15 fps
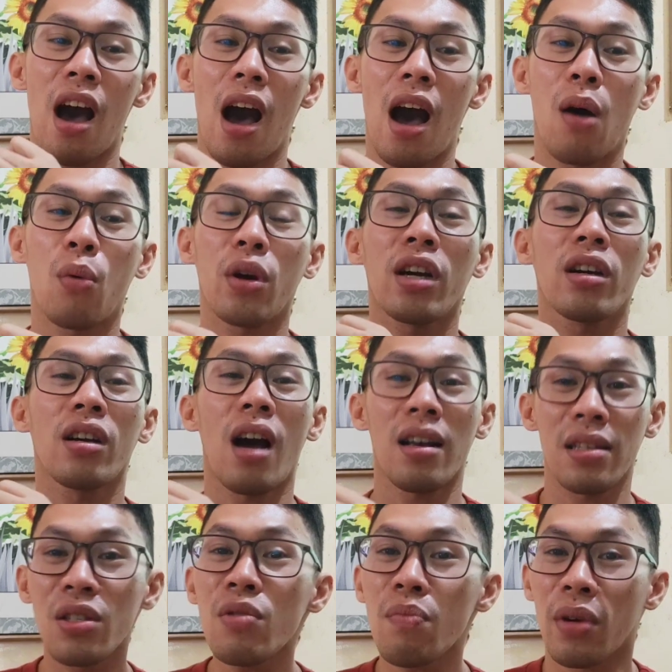Our
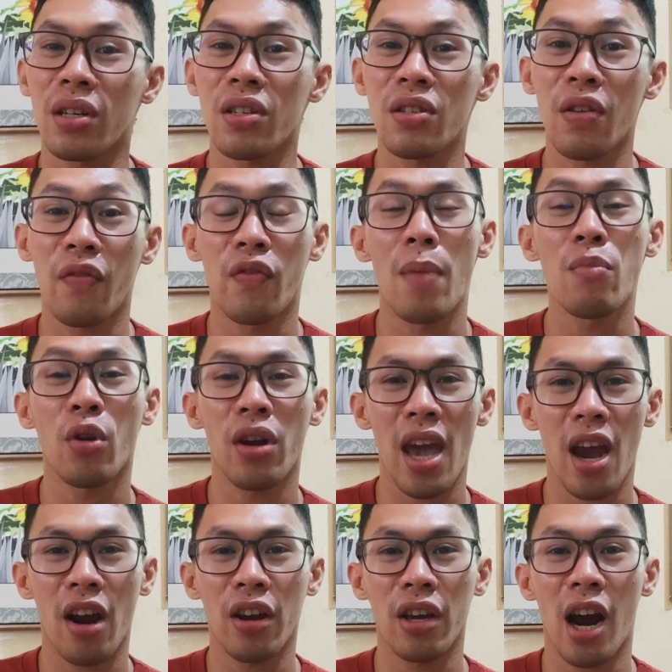customers from your
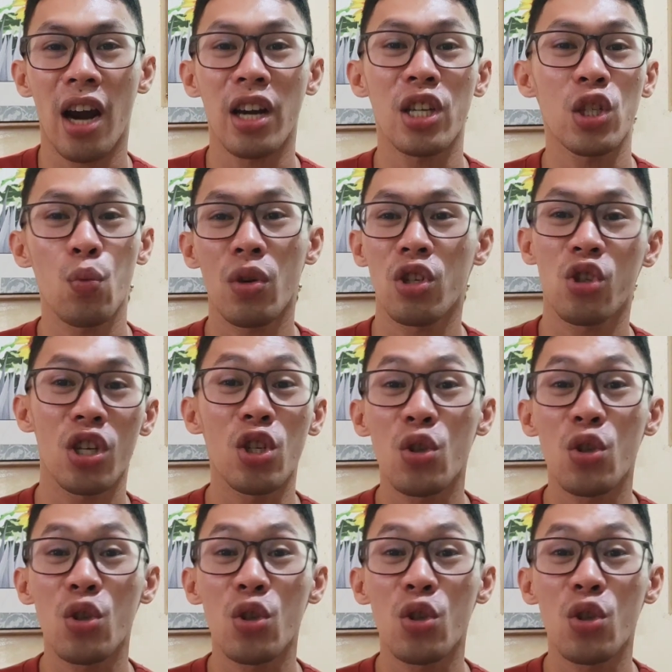area are switching